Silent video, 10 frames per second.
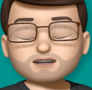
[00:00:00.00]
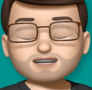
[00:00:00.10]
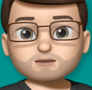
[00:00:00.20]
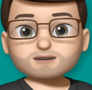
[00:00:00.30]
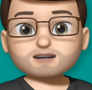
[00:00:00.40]

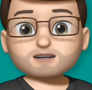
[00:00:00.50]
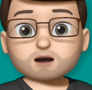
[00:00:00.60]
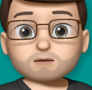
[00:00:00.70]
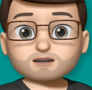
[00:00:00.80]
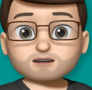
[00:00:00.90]
There's also the
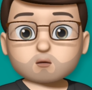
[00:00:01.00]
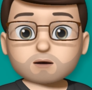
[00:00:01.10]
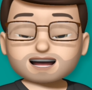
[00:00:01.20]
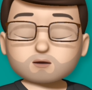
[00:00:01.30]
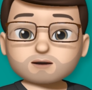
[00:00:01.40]
option to
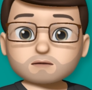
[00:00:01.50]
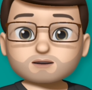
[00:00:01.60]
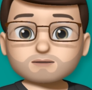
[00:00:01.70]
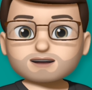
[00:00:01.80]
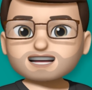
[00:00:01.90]
wake when
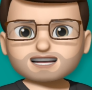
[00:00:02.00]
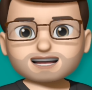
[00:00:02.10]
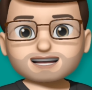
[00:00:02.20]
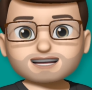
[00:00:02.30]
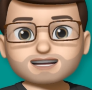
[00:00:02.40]
movement is
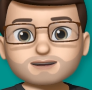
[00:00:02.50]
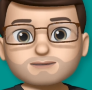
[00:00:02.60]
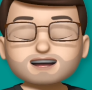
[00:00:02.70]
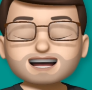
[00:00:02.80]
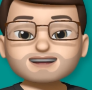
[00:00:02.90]
detected,
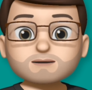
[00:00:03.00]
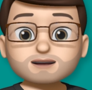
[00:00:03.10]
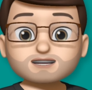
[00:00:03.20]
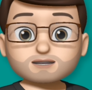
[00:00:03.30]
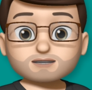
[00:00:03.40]
and that
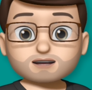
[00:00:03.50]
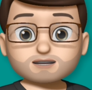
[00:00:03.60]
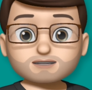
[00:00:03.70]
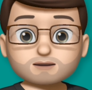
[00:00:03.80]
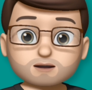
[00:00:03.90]
means your phone
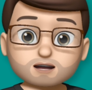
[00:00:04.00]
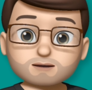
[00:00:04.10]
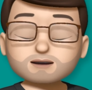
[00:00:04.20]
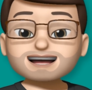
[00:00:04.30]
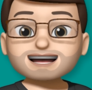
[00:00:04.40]
screen will go
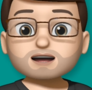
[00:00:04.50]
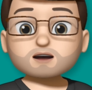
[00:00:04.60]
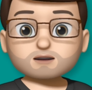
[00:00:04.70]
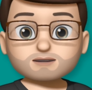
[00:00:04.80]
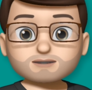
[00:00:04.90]
completely
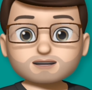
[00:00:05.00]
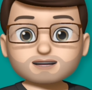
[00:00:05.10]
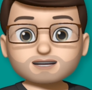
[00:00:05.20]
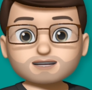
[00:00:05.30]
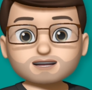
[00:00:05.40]
off
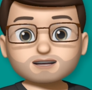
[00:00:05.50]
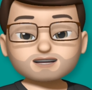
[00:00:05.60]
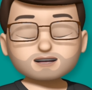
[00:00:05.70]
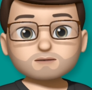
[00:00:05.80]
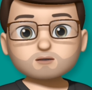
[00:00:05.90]
until you
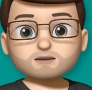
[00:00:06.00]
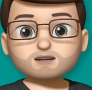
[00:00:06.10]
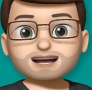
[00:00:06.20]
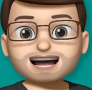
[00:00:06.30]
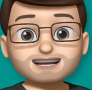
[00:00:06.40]
start moving
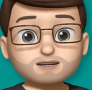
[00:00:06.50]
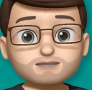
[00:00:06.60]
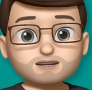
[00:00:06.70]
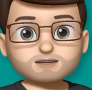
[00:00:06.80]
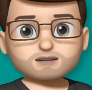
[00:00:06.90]
your hand in
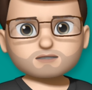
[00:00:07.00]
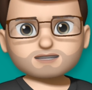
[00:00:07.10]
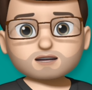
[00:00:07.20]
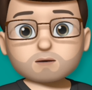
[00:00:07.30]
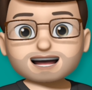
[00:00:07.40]
front of it
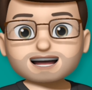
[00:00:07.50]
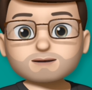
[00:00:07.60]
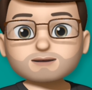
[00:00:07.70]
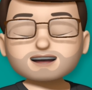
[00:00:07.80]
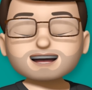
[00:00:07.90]
until you wake
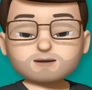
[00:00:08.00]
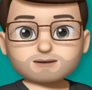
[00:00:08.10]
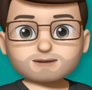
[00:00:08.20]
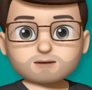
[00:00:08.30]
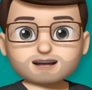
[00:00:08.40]
up, at
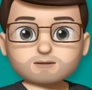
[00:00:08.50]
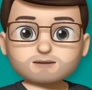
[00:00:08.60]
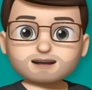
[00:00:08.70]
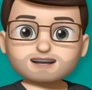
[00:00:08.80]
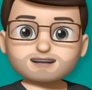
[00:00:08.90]
which point it will
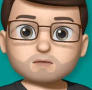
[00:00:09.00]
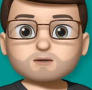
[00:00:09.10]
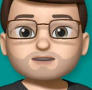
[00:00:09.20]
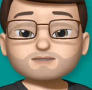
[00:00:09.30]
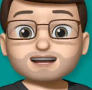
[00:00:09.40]
light up
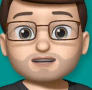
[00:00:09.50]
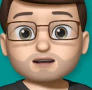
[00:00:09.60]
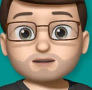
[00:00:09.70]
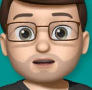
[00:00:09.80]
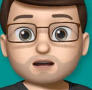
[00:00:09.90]
with the red
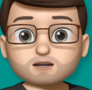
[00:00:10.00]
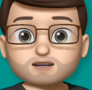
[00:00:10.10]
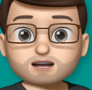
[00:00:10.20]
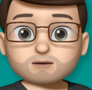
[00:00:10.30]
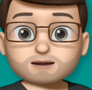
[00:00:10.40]
tone that I'll
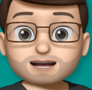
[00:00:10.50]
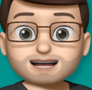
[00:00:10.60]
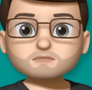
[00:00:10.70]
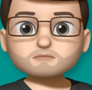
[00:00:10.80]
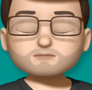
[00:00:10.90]
show you in a
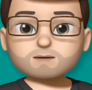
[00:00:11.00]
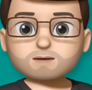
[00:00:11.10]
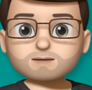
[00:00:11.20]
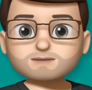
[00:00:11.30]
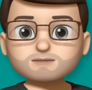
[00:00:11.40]
minute.
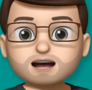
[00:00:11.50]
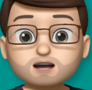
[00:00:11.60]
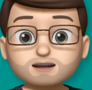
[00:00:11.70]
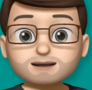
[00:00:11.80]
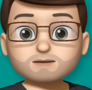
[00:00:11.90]

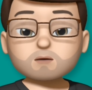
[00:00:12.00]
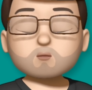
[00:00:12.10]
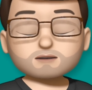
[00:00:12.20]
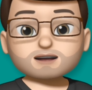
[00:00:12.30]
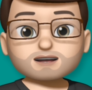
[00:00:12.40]
Okay,
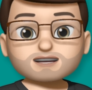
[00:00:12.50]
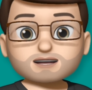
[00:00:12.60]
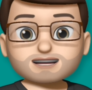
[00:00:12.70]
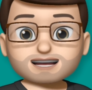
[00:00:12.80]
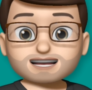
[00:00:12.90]
with those
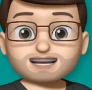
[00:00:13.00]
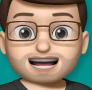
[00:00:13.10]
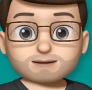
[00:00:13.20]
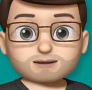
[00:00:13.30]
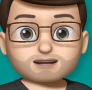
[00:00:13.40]
two settings
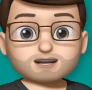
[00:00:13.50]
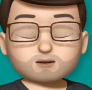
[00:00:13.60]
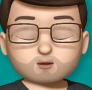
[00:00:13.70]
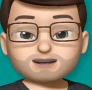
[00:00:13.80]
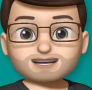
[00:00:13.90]
enabled,
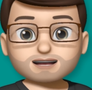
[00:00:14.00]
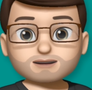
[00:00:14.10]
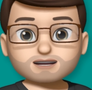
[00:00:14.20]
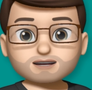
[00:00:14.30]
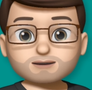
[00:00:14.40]
all that's
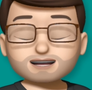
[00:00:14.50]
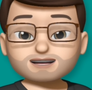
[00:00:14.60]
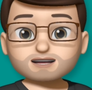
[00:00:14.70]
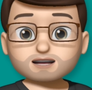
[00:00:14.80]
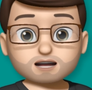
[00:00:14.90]
left to do
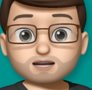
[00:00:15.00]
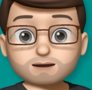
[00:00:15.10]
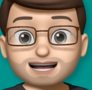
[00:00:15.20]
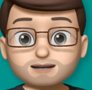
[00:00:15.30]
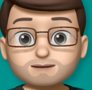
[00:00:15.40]
is to go to
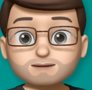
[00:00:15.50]
bed.